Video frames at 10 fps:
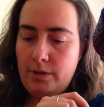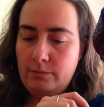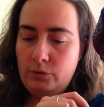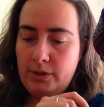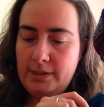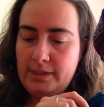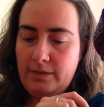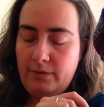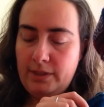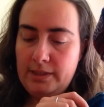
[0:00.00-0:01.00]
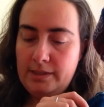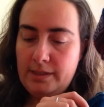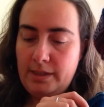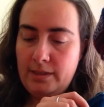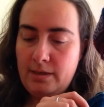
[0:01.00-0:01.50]
trying to see if I can see
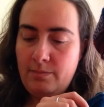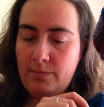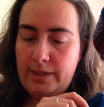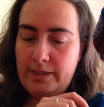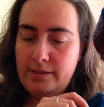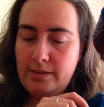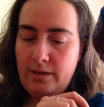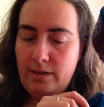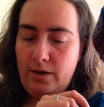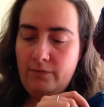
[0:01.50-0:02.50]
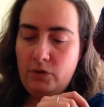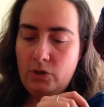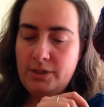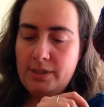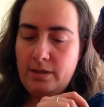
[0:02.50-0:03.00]
a number. I've got
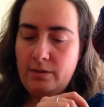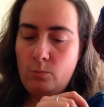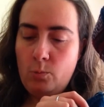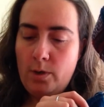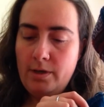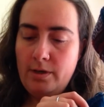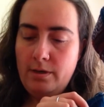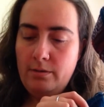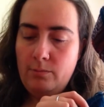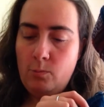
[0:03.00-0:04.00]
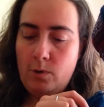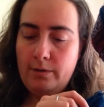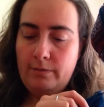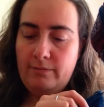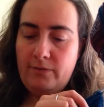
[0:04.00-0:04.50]

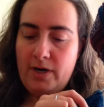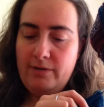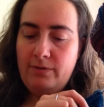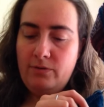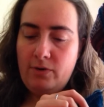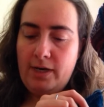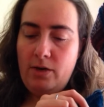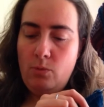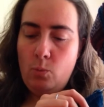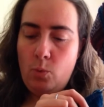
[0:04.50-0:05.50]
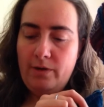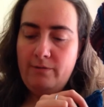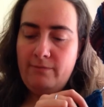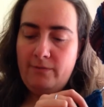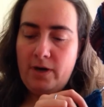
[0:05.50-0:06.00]

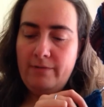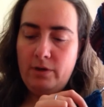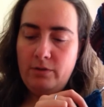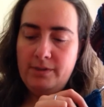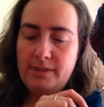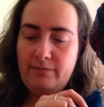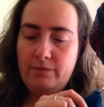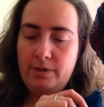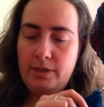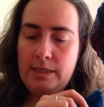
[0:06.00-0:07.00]
11531507.